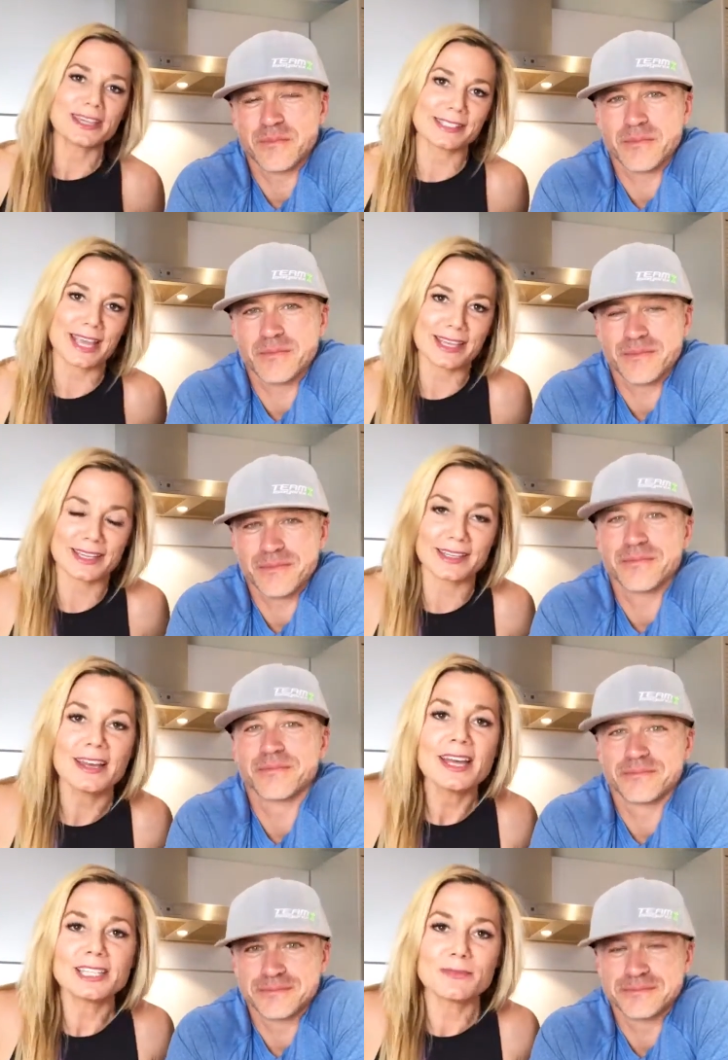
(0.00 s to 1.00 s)
Speaker 1: excited
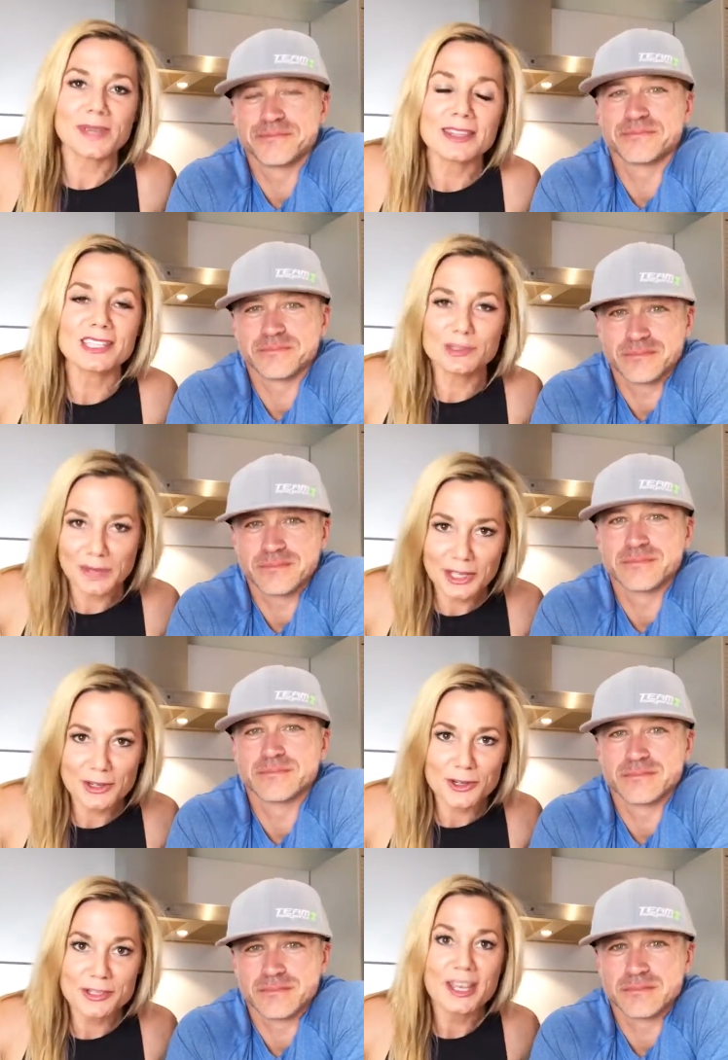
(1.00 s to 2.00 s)
to be the
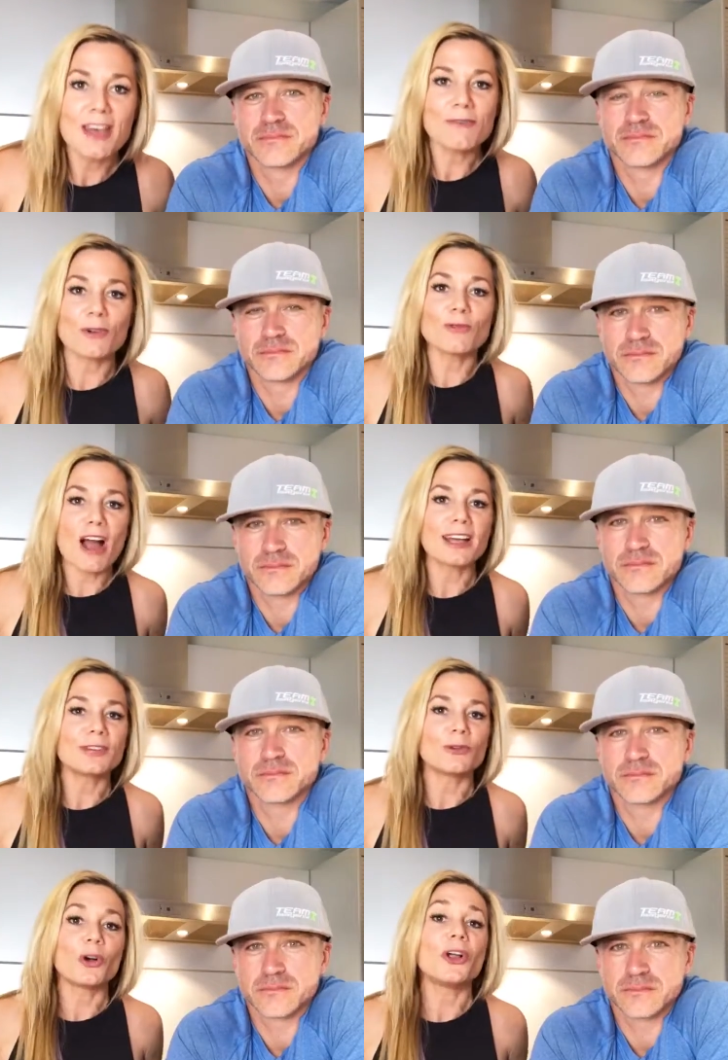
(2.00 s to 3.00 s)
speakers for rock
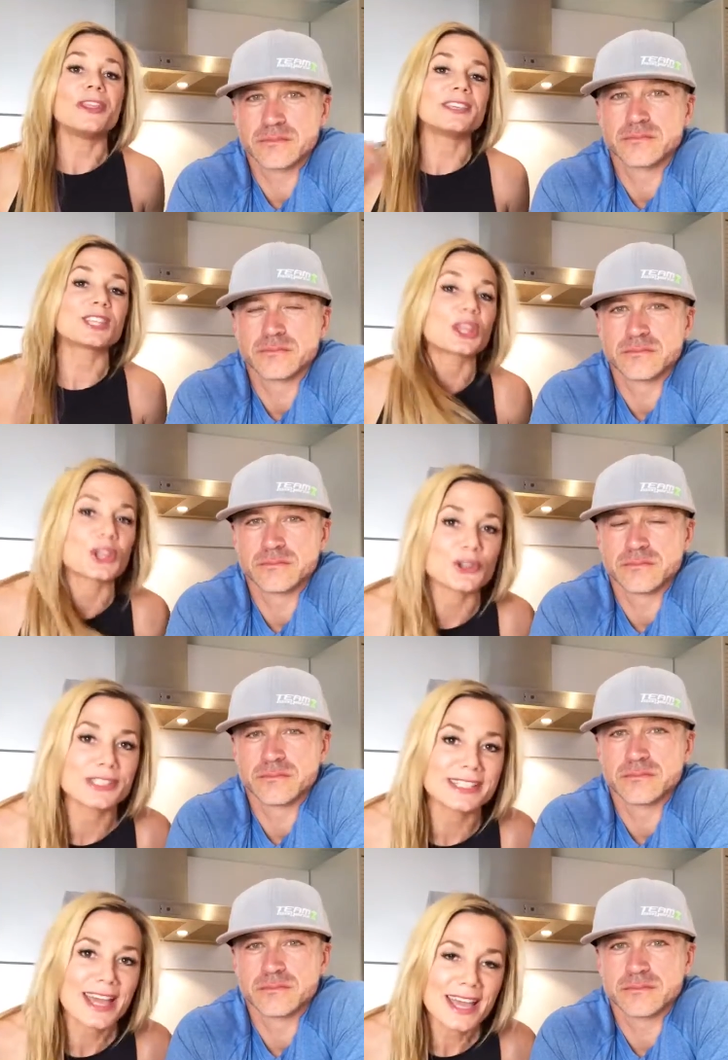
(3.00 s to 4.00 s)
and roll this
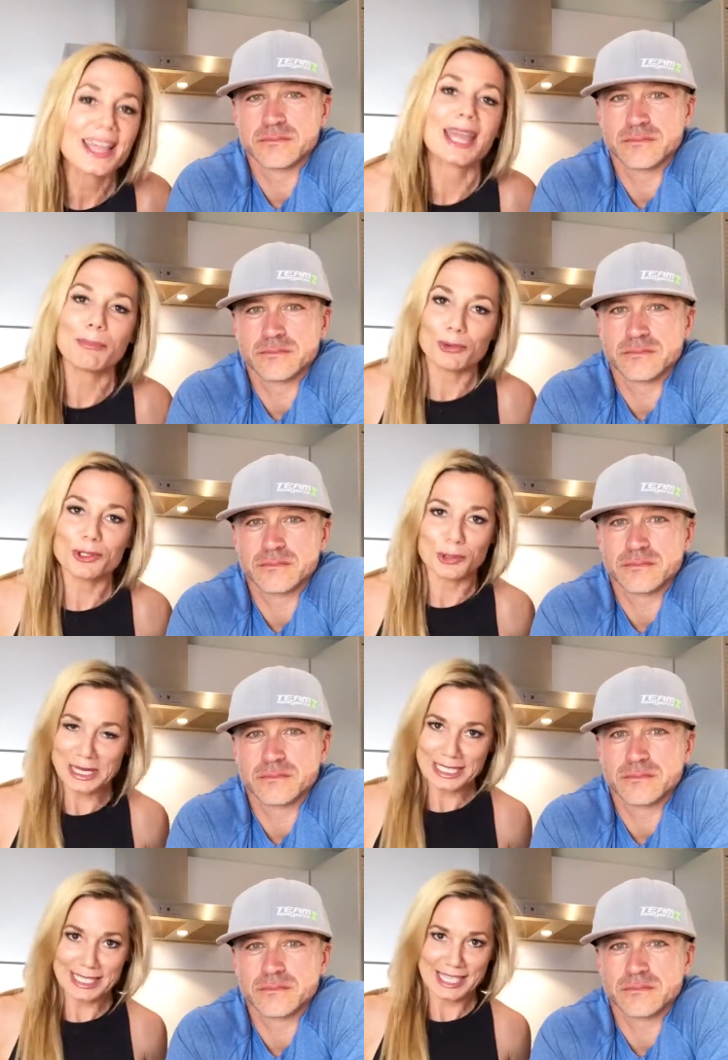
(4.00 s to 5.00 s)
Thursday, April
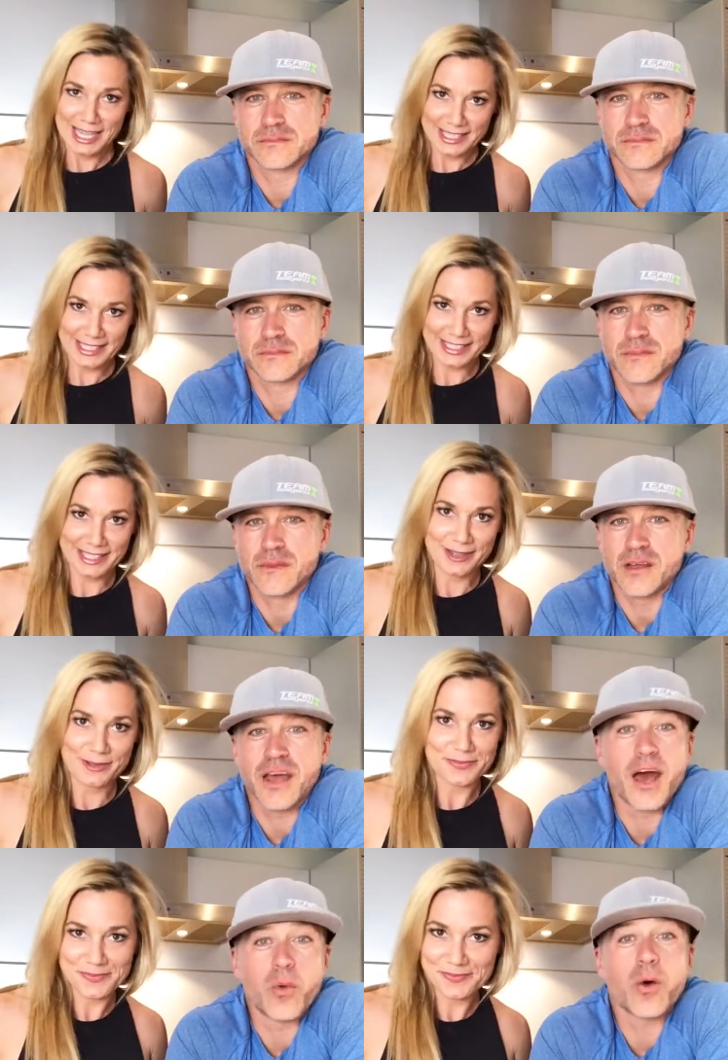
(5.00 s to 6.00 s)
26th.
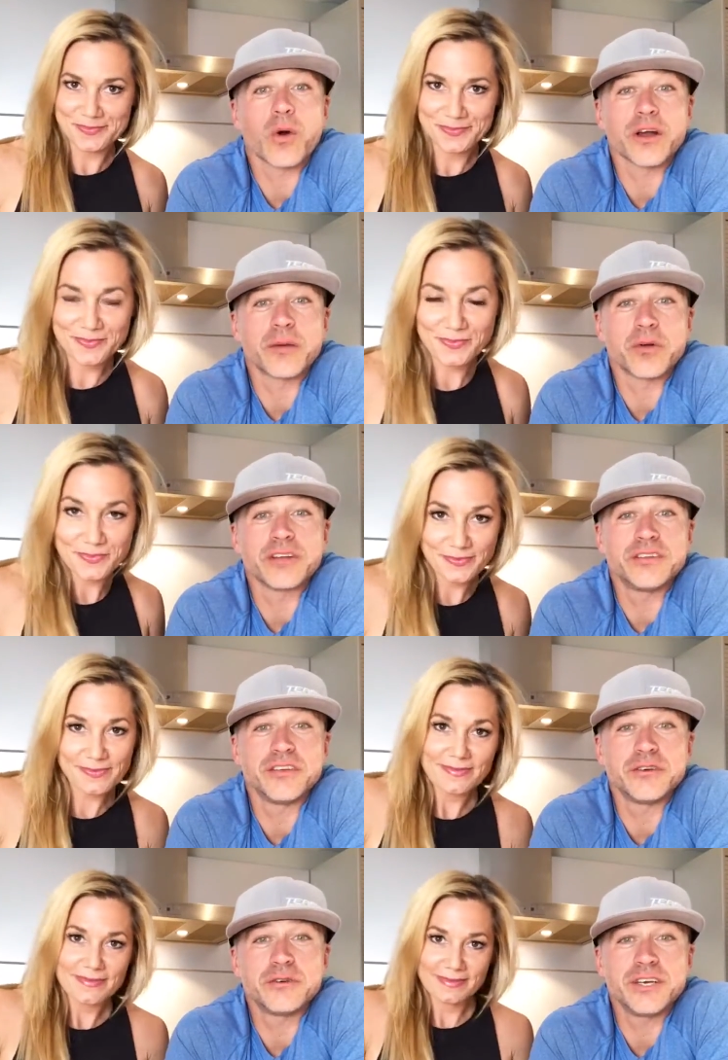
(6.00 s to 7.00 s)
Speaker 2: Yeah, what we're gonna bring to
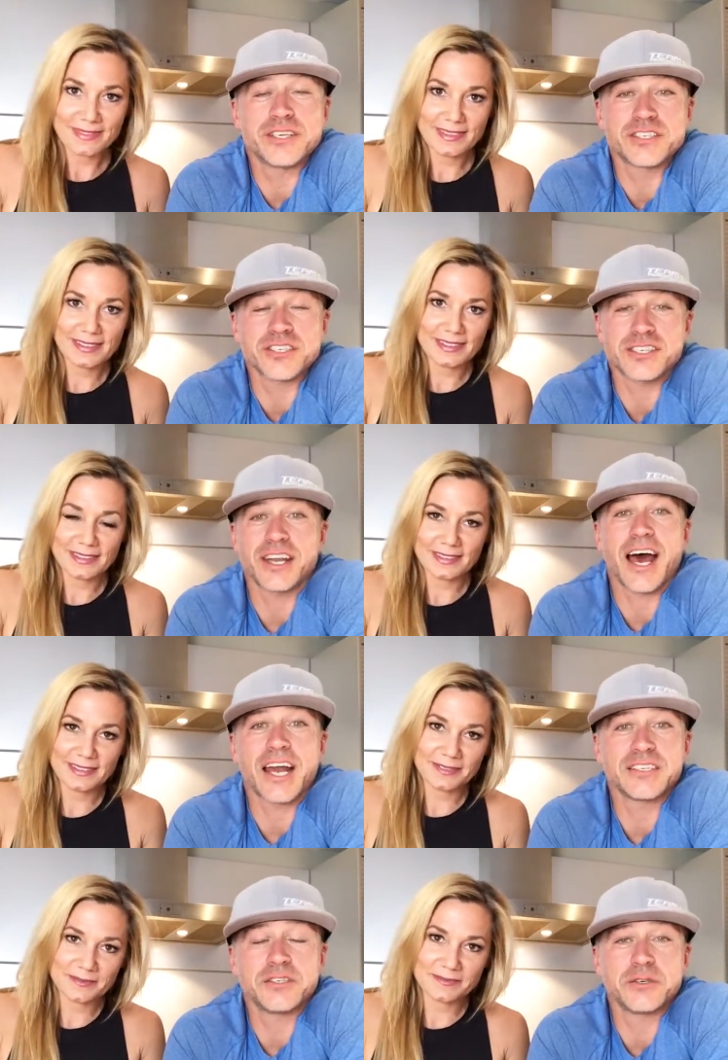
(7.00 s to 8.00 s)
you is just an
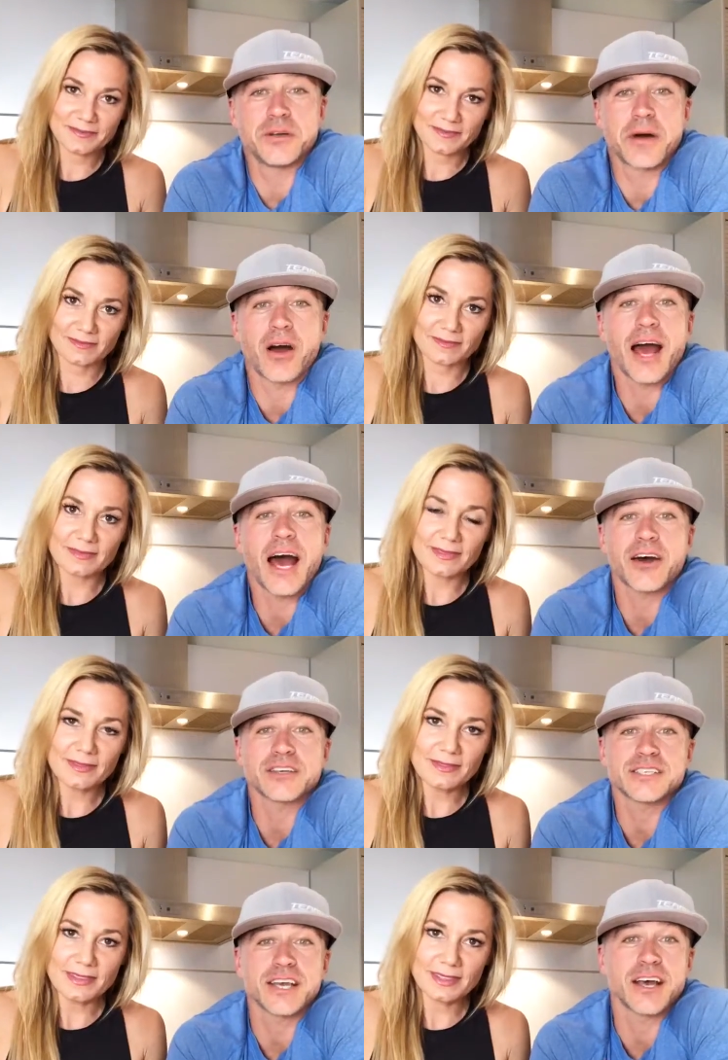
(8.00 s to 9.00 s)
attitude about how to
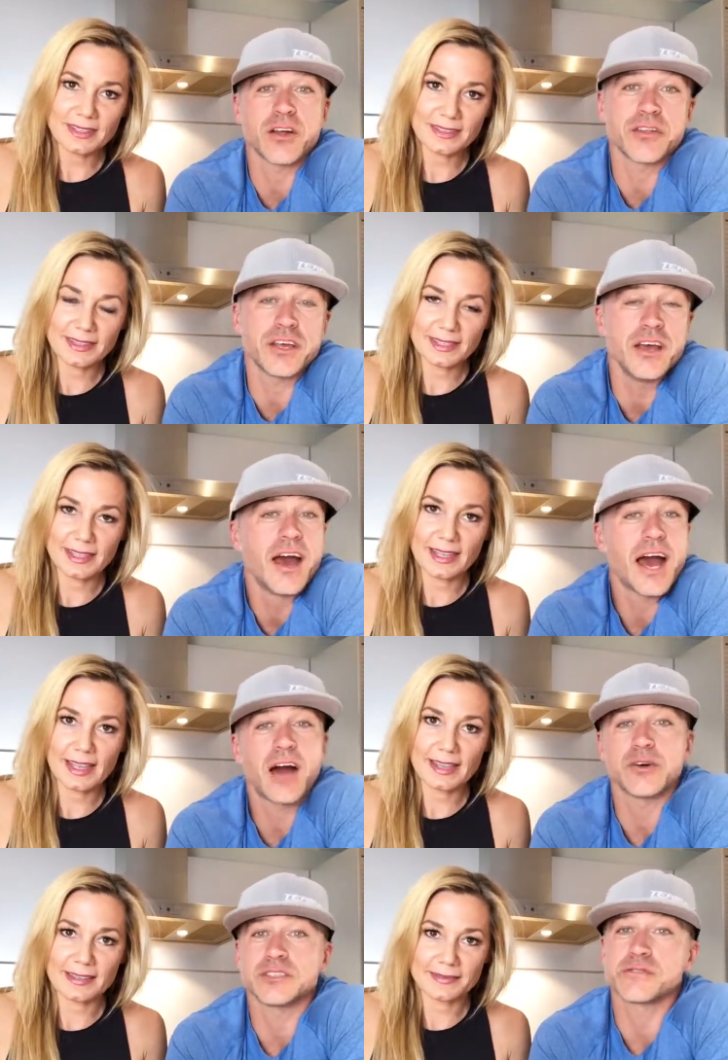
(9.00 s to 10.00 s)
stay healthy,
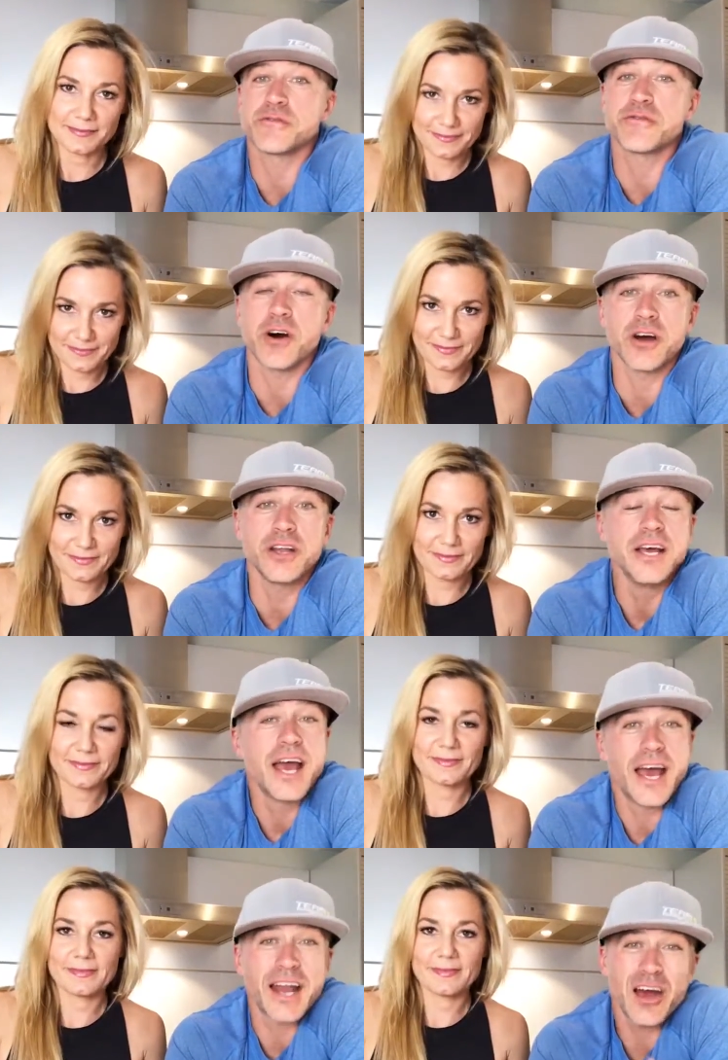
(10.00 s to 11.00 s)
how it's fun,
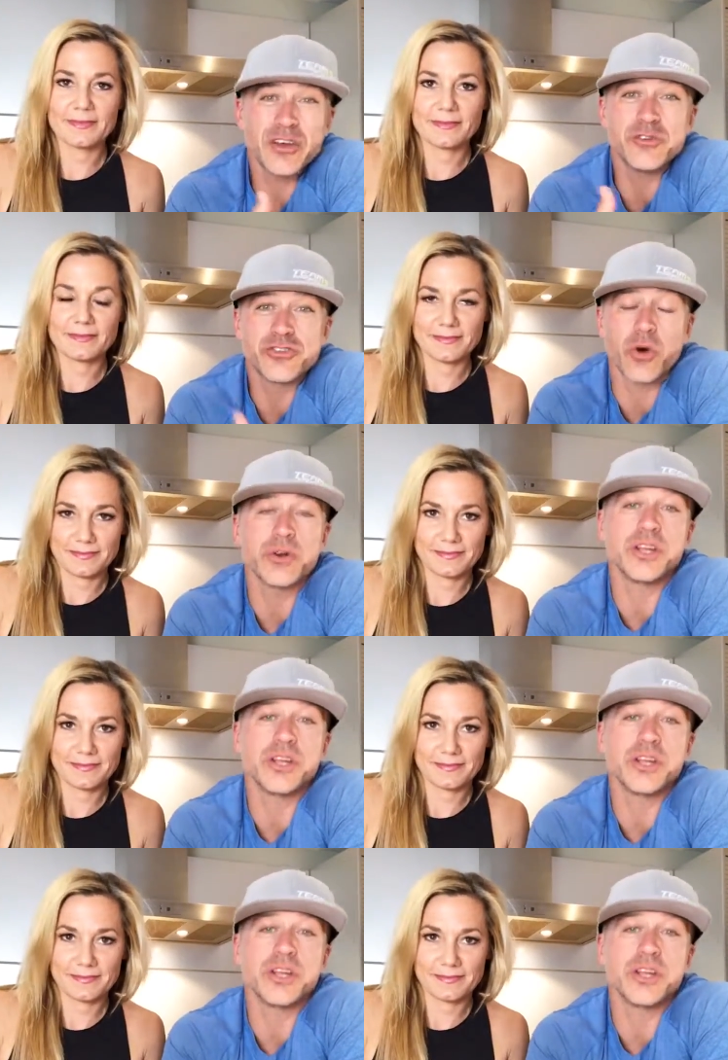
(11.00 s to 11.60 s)
and how you don't